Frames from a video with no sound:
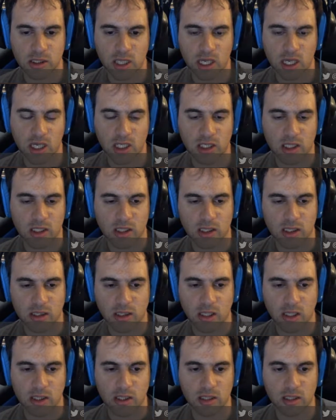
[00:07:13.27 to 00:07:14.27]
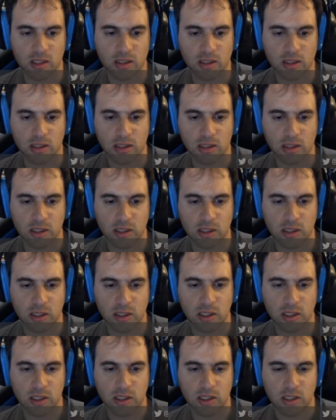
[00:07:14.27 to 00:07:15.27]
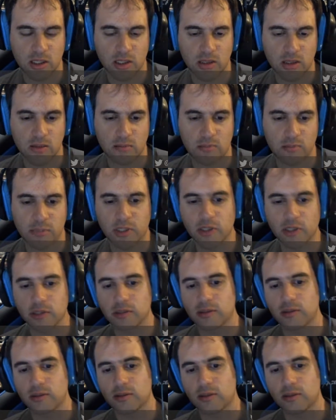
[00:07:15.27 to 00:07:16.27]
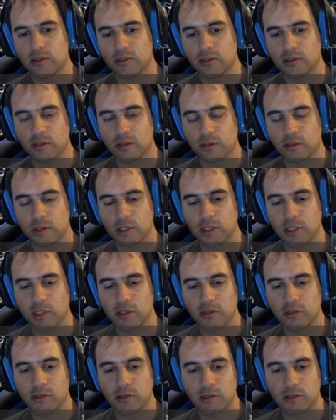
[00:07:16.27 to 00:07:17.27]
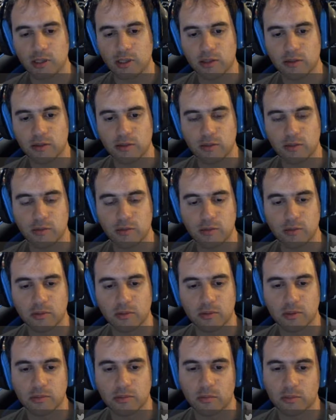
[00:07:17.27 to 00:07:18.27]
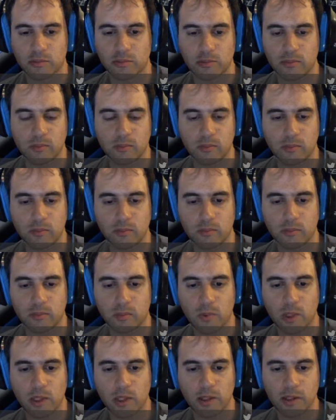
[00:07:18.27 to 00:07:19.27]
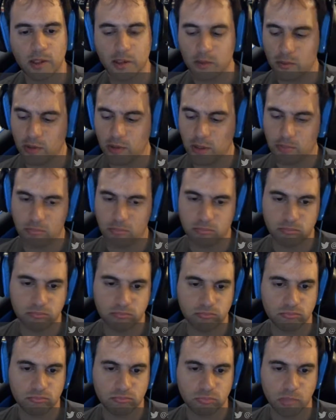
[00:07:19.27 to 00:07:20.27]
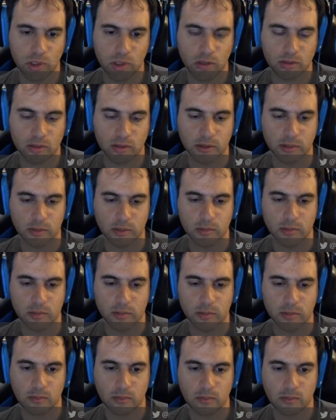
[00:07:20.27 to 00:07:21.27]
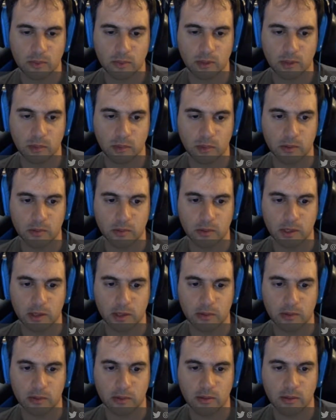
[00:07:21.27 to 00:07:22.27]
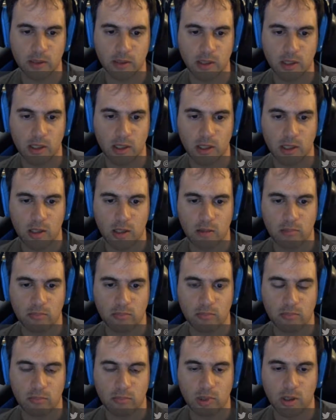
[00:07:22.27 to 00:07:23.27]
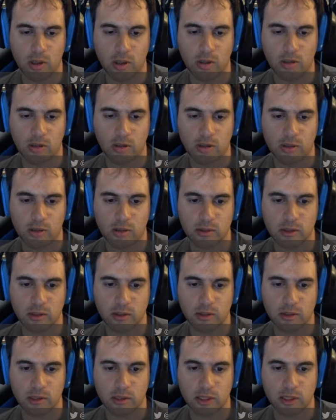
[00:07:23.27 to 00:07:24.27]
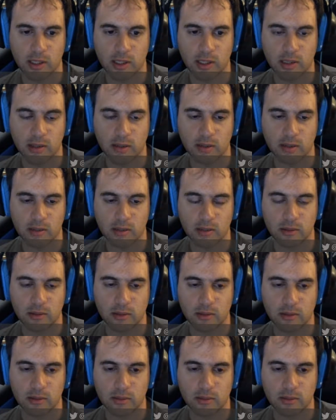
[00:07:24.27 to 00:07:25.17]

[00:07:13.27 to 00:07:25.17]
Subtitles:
Yeah, it's like, because you know he needs to, well, he could have blocked it with the rook, right? Blocks, and then